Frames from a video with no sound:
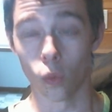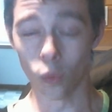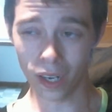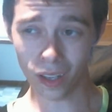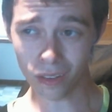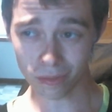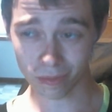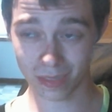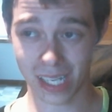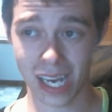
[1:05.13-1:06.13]
Well,
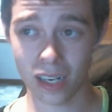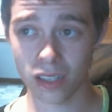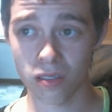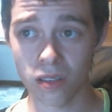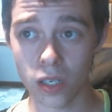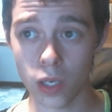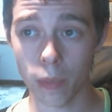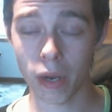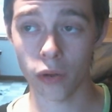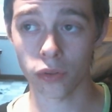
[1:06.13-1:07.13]
honestly,
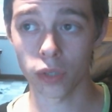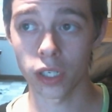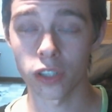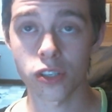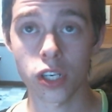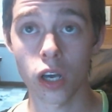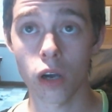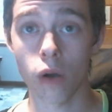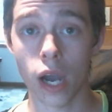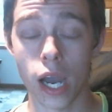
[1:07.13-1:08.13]
about three years
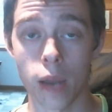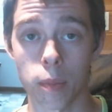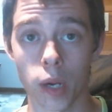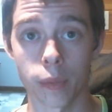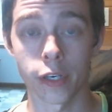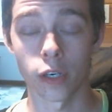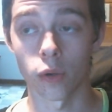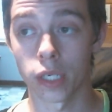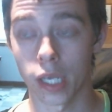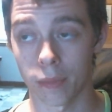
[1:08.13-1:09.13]
ago, I probably didn't know
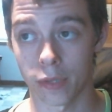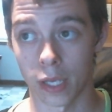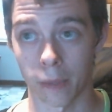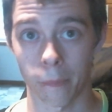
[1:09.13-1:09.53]
a damn thing.